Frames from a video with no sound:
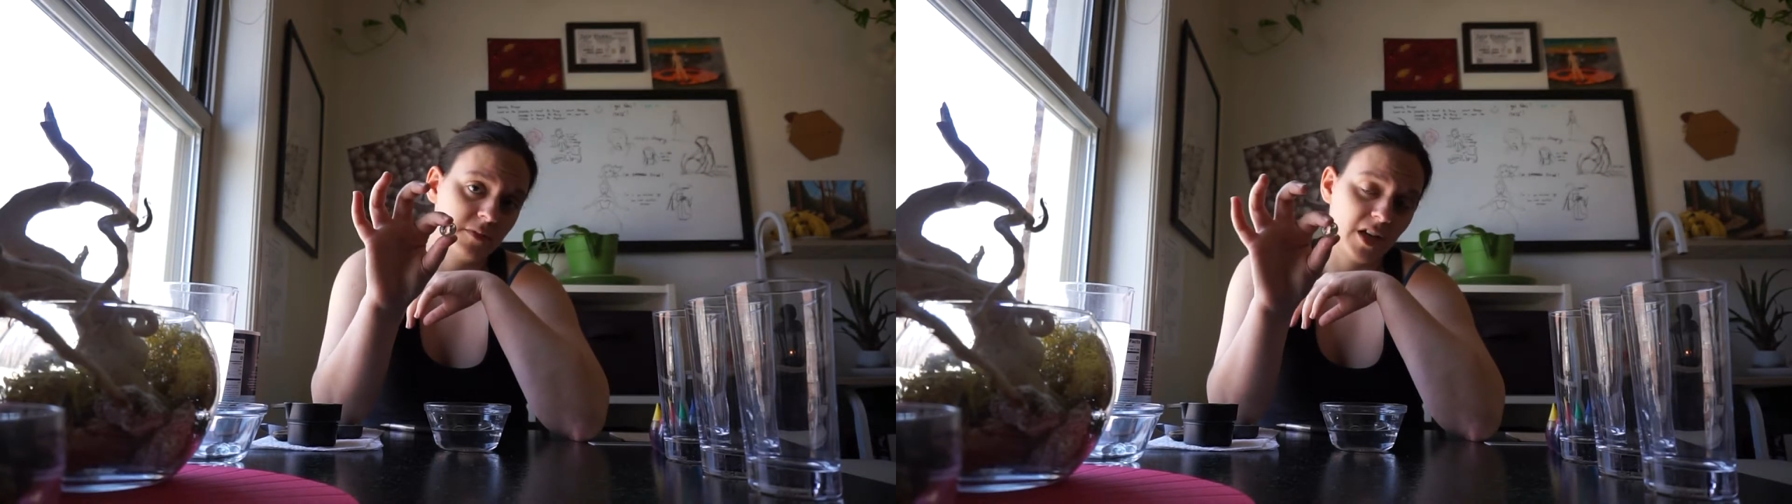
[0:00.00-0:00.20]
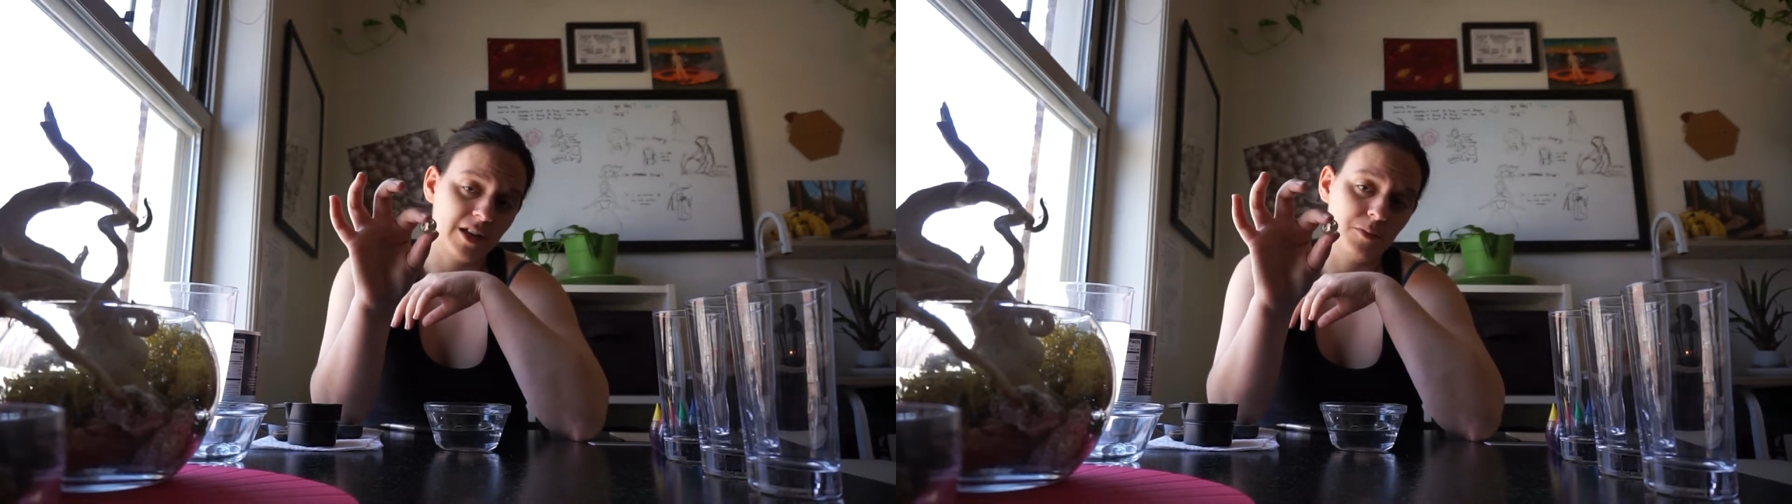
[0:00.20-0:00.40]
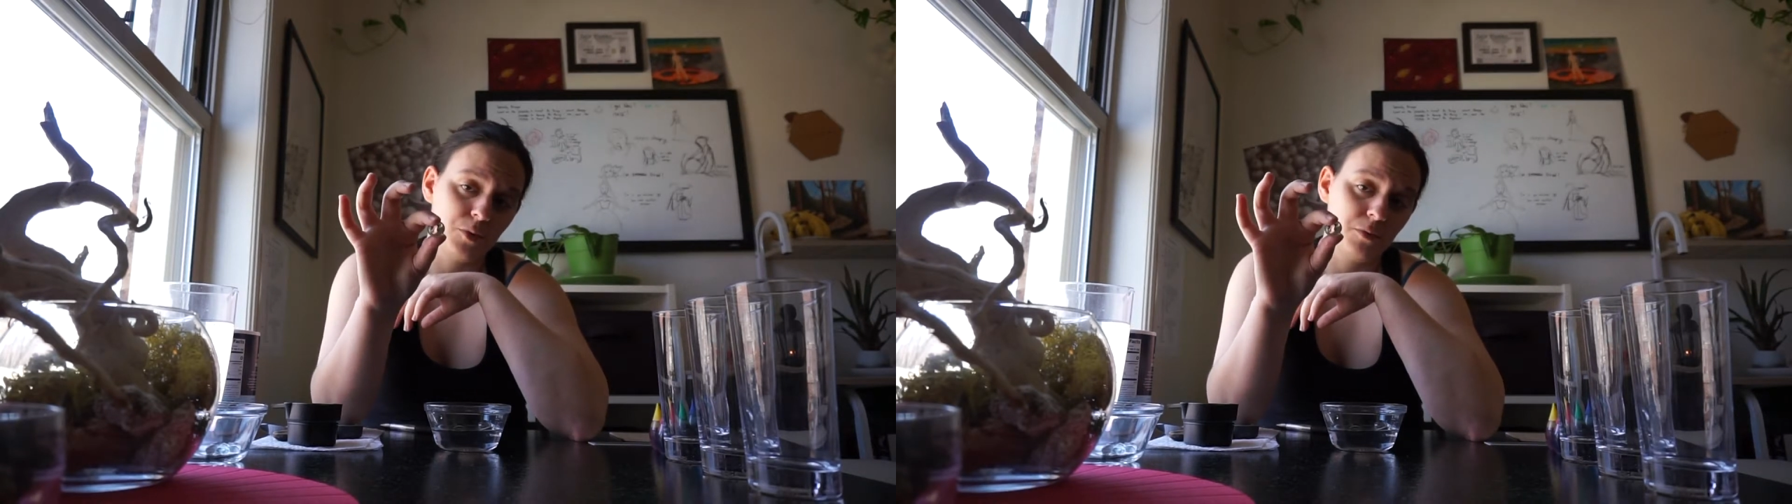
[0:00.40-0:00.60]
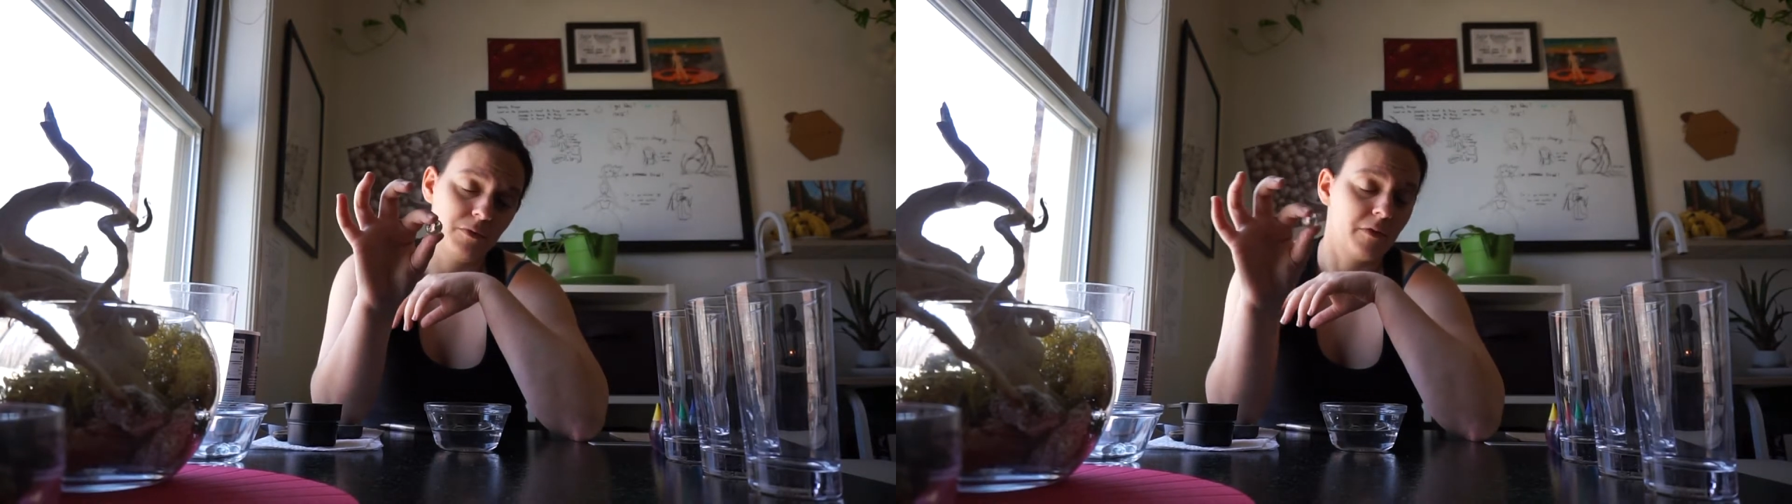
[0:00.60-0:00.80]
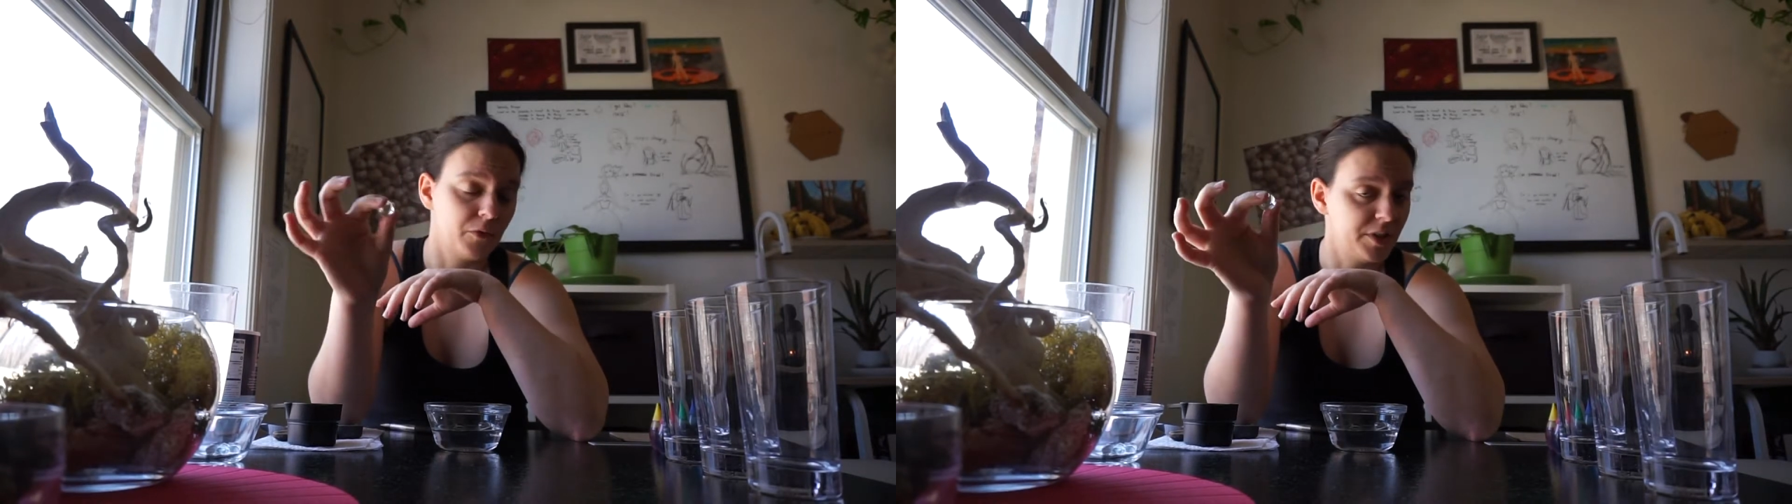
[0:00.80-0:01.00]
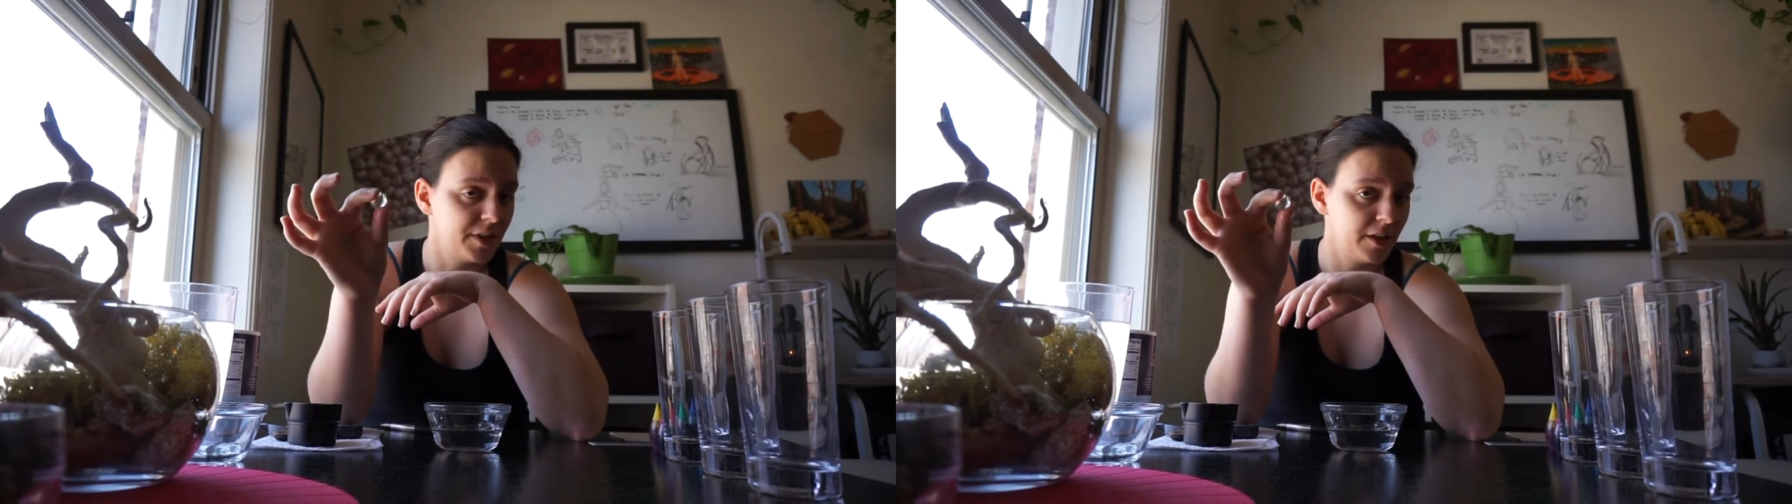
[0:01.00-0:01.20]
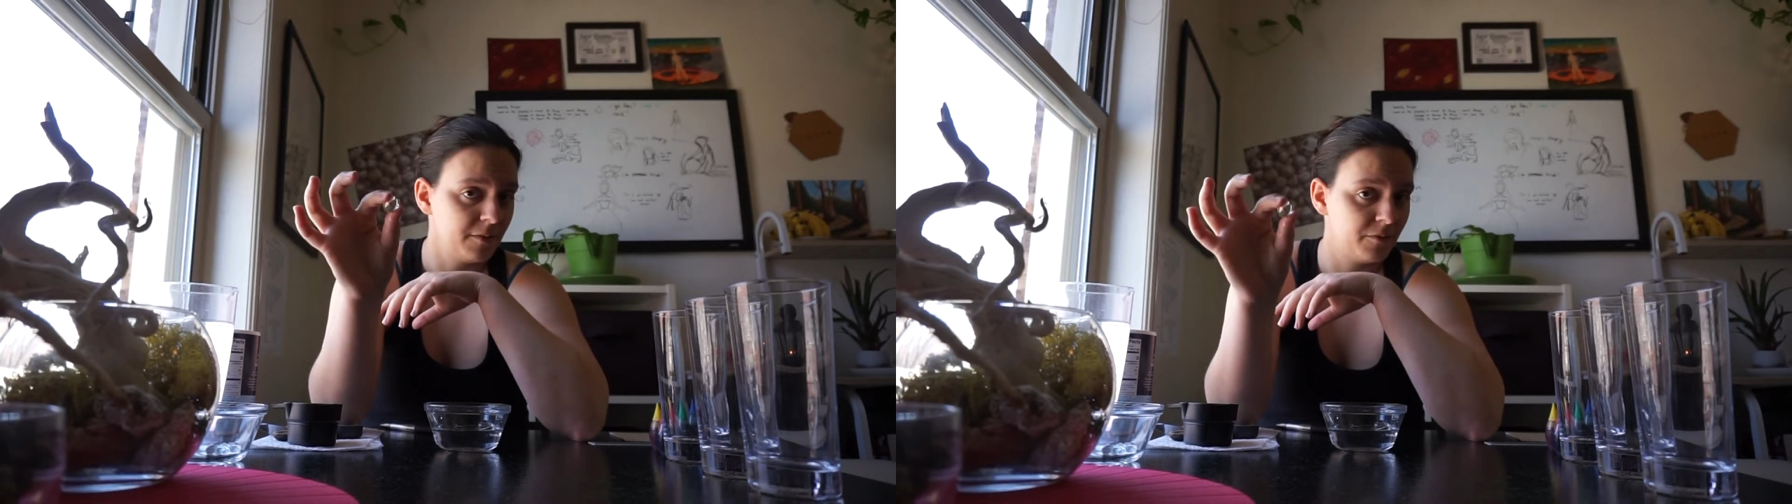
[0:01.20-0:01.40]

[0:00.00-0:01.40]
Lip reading: can move freely